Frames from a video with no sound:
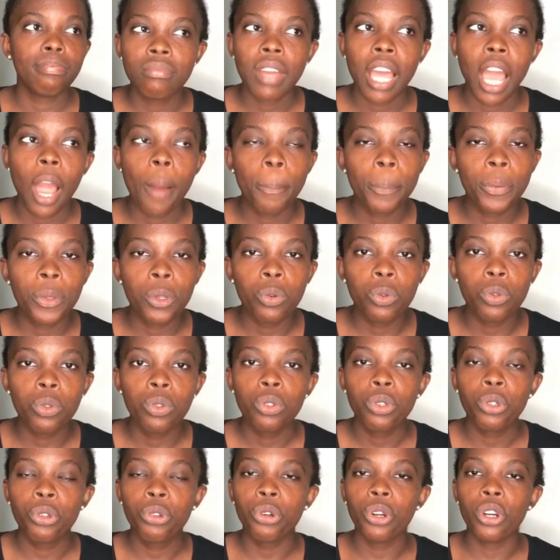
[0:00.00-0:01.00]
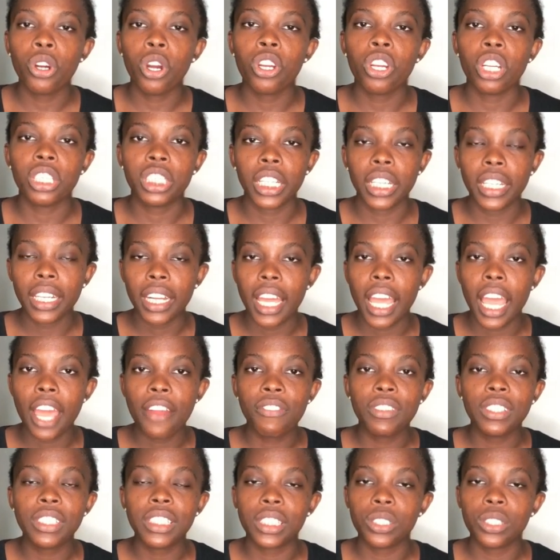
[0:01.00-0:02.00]
help you grow your channel
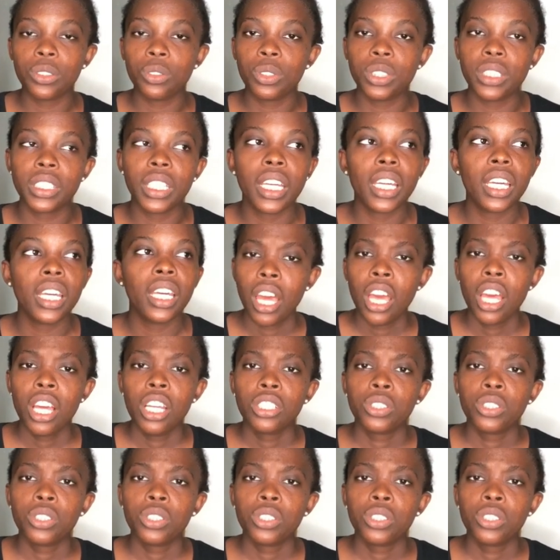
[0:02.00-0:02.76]
every single day,